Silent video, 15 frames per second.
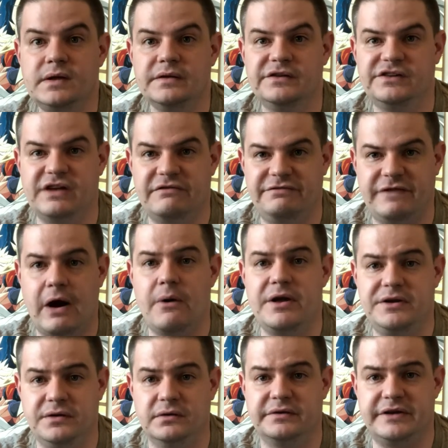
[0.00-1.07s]
this is a very
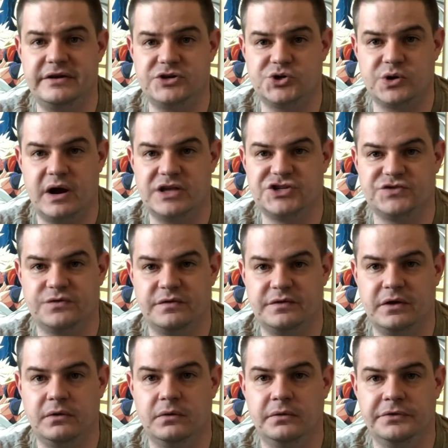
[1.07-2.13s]
good looking transfer
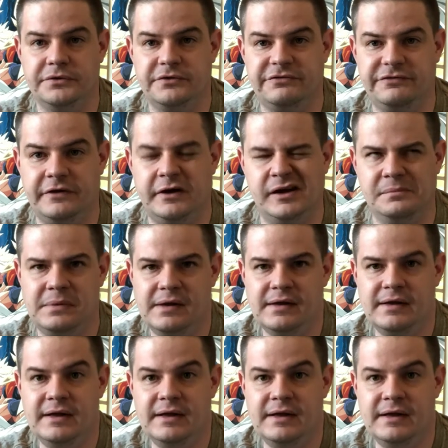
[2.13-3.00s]
of an older film.